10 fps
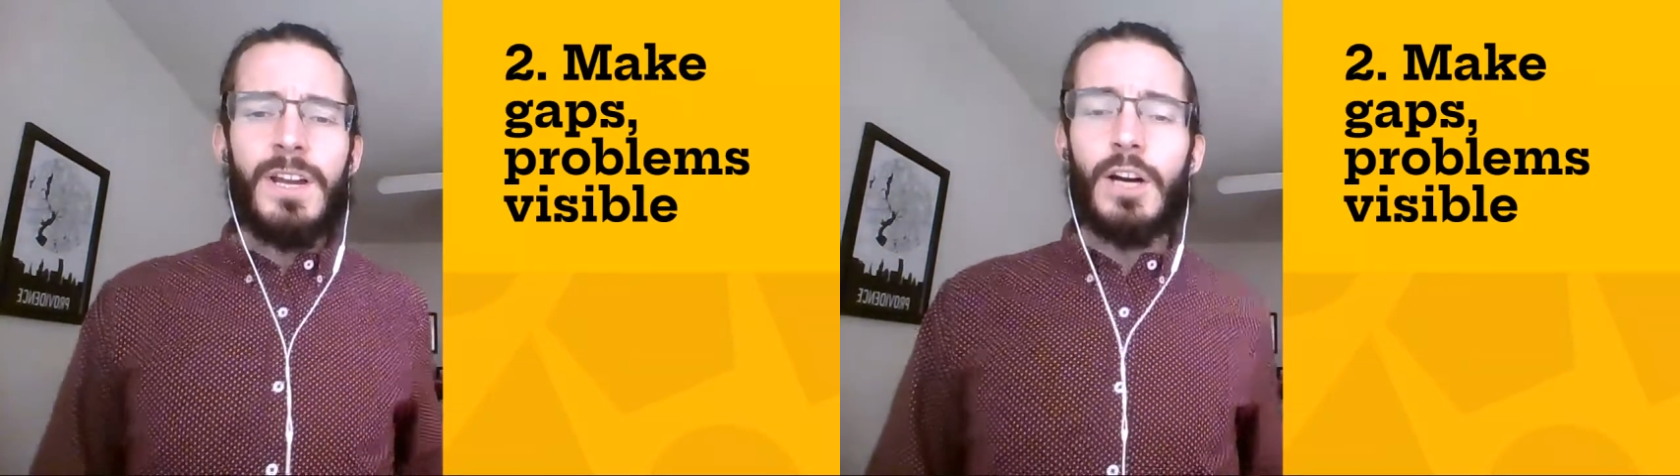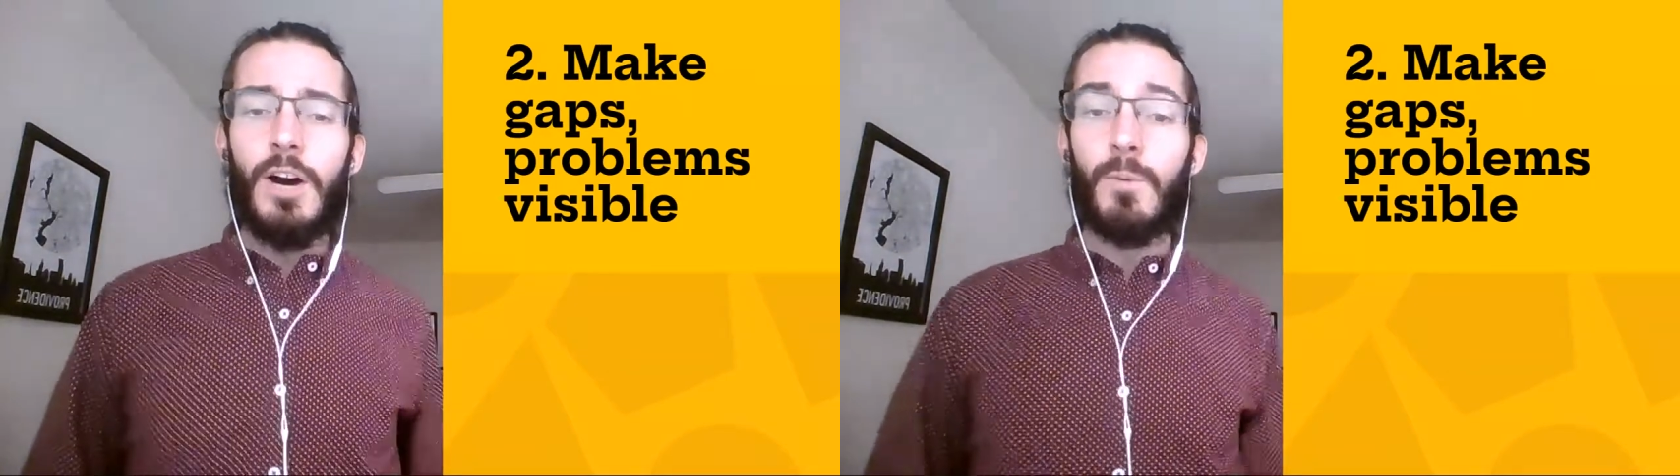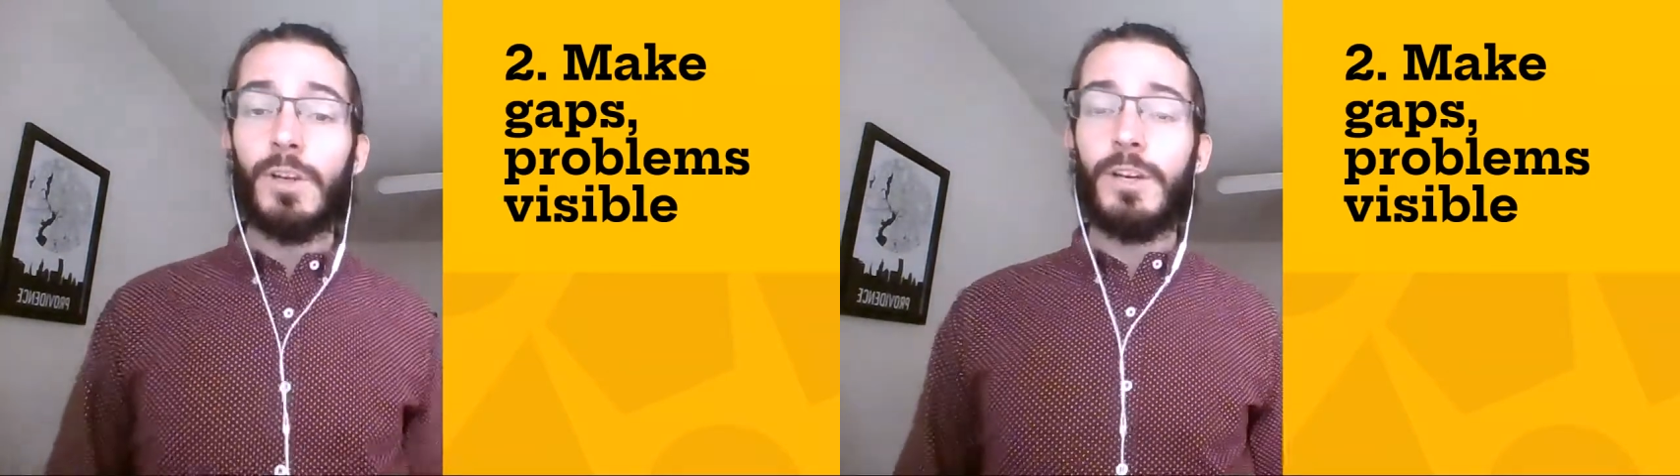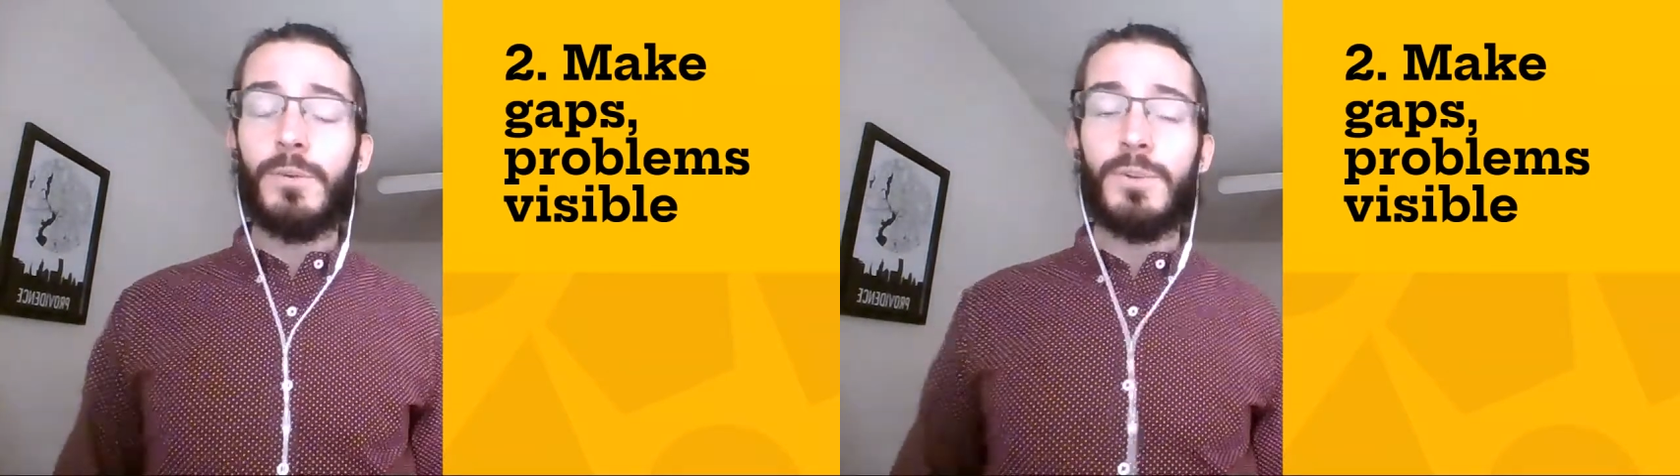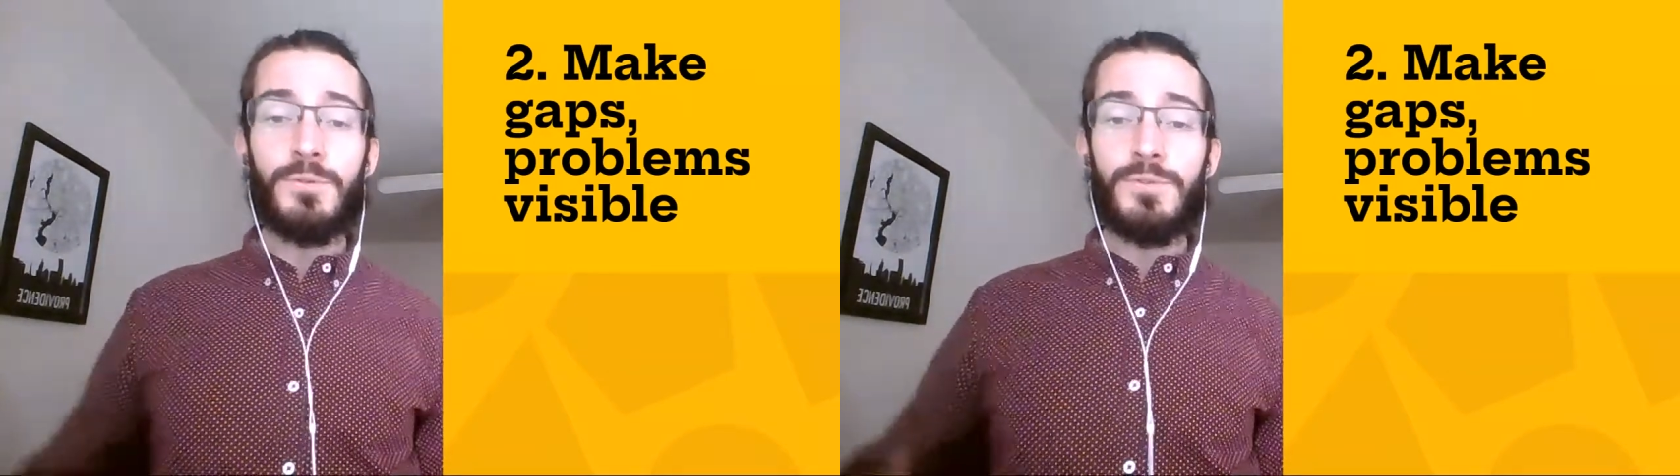of working
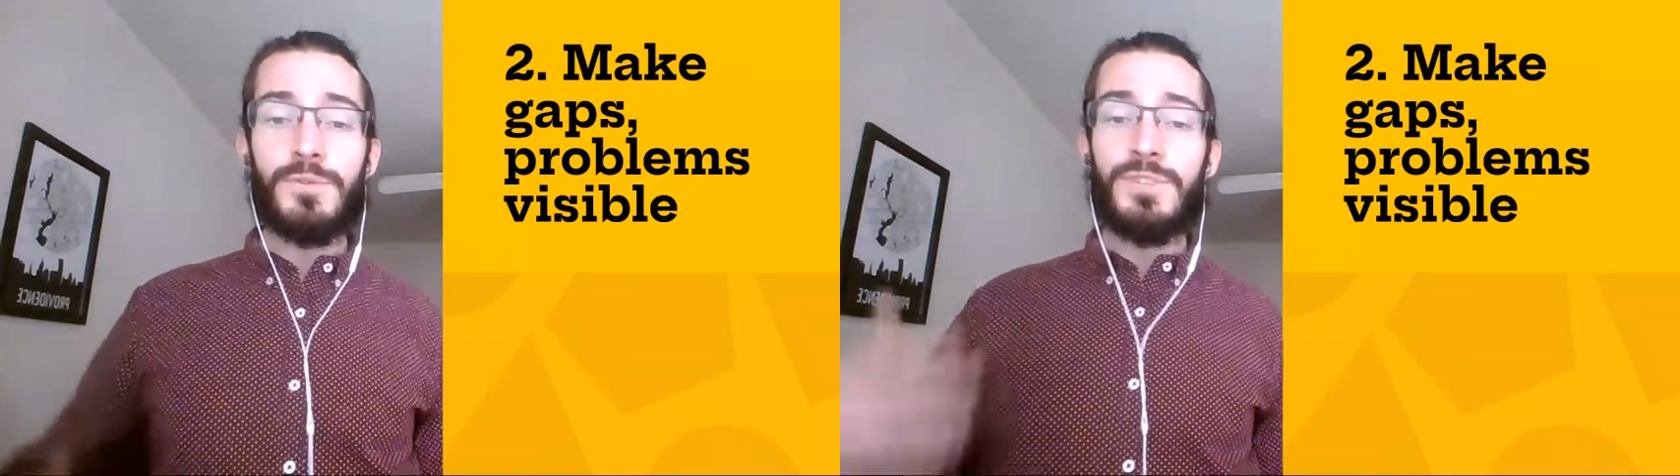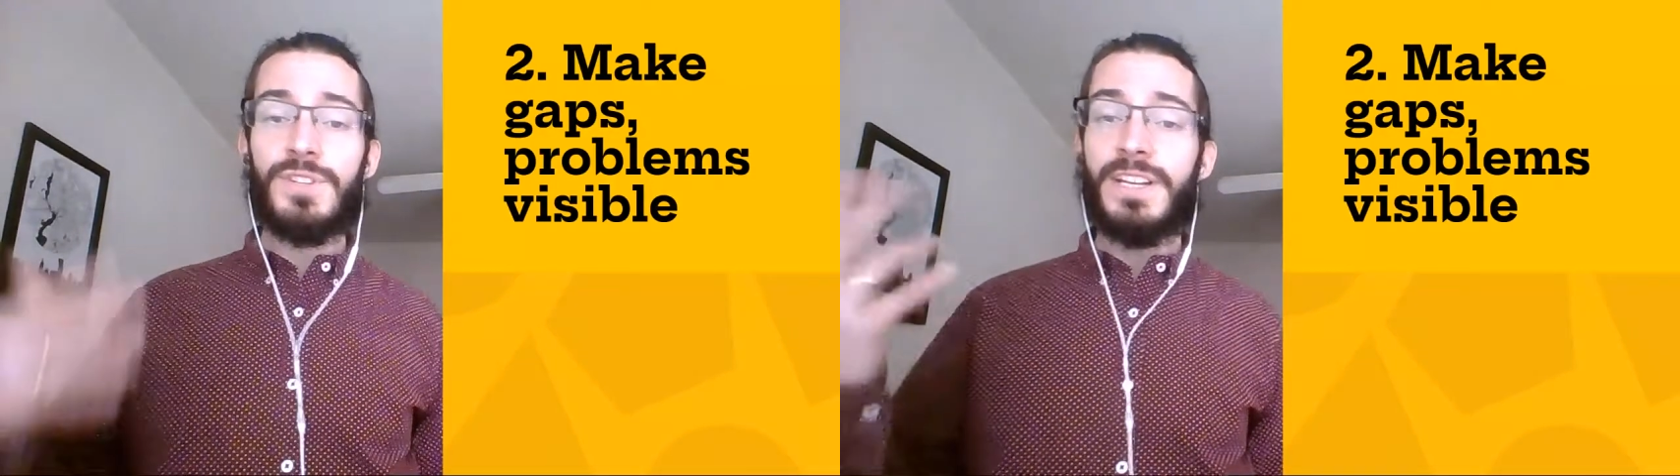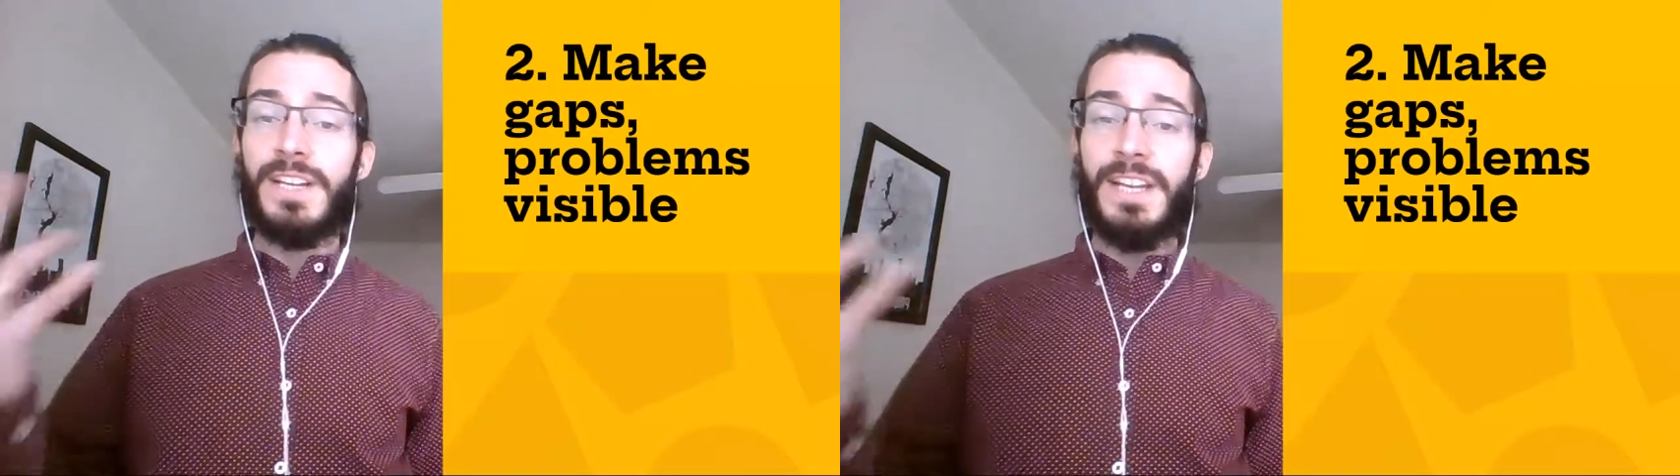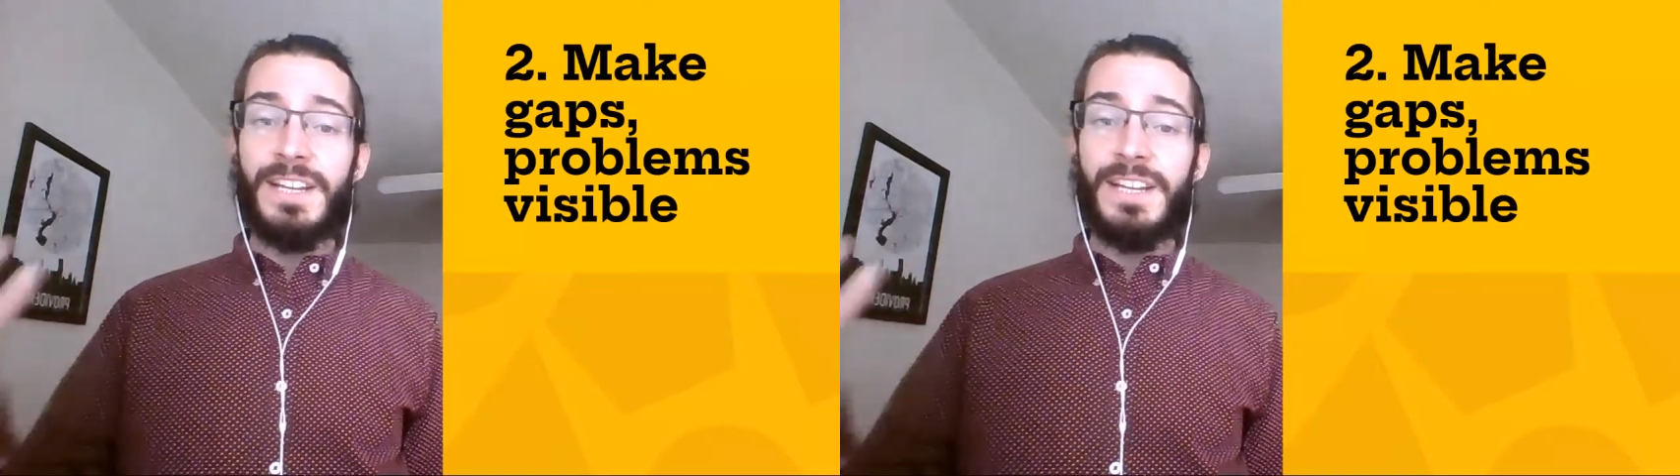with students in